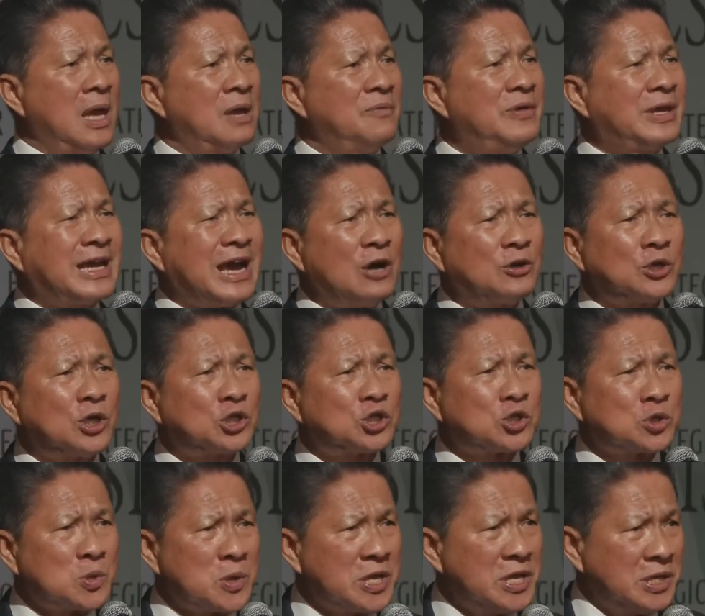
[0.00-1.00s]
We counted
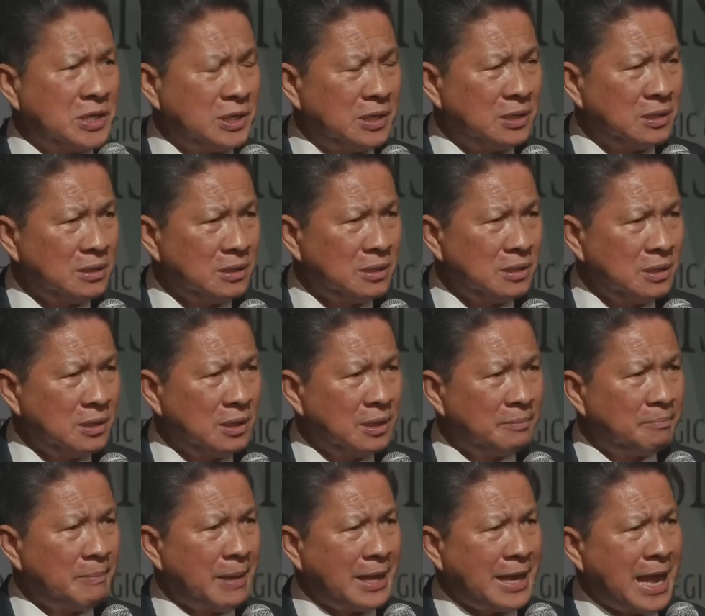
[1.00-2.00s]
tree,
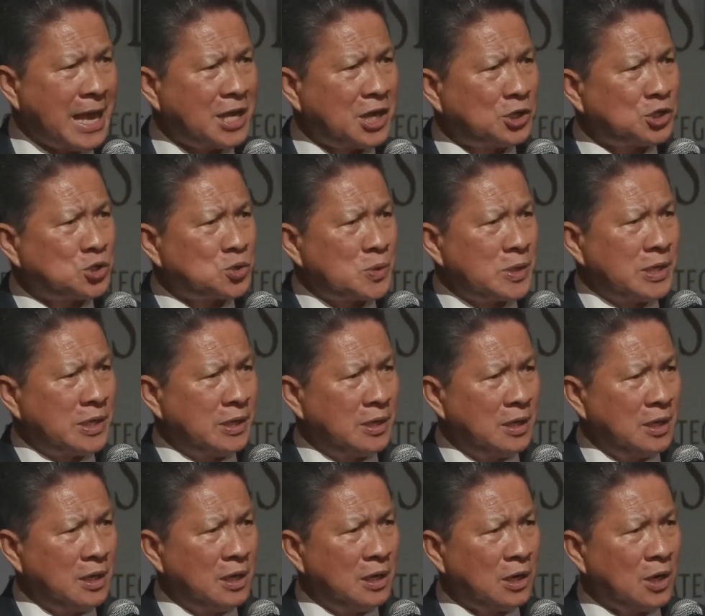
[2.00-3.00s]
banana
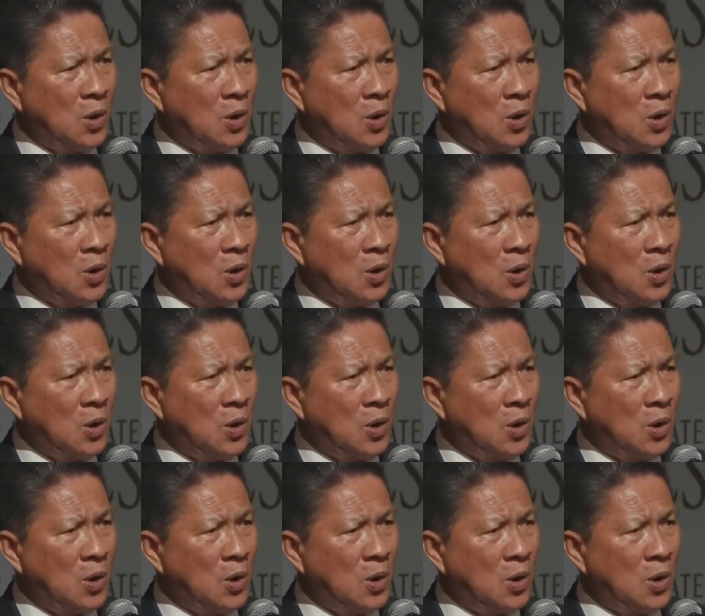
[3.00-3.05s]
tree,